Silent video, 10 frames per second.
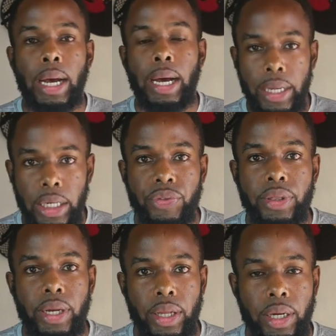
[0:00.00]
I lived in
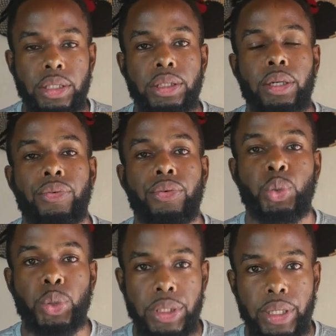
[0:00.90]
the Netherlands for
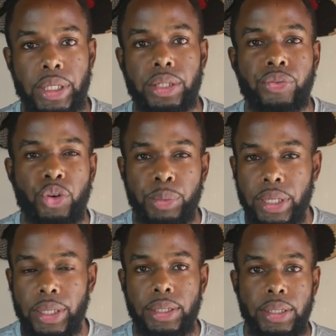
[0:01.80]
20 years, from
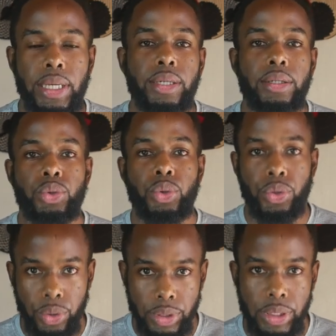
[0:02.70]
year 10 to
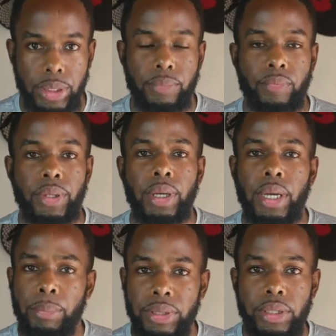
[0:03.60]
30.
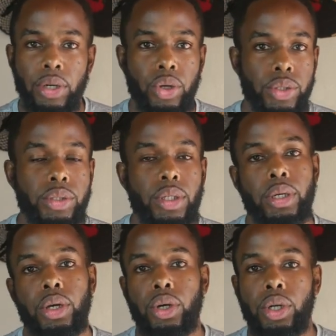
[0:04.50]
But I learned
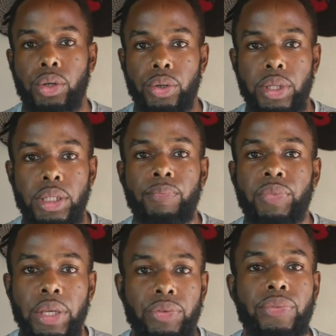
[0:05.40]
early on that
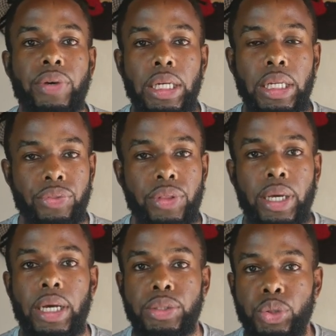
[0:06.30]
even if I lived there
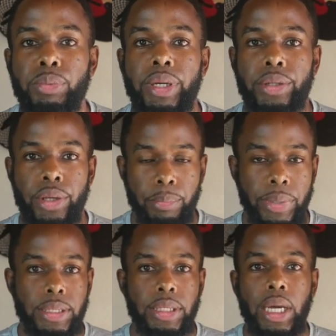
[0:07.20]
until my
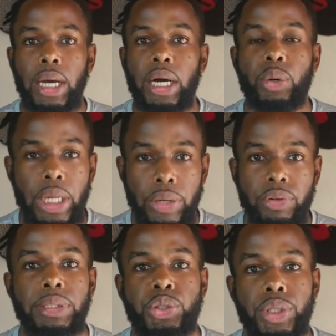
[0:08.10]
deathbed, I would never
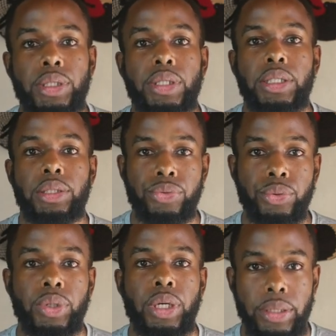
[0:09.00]
be treated as a
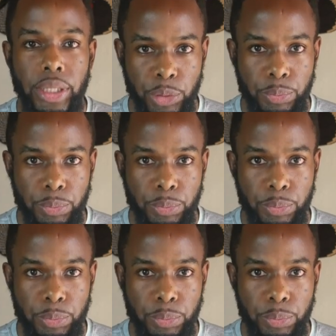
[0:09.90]
full Dutch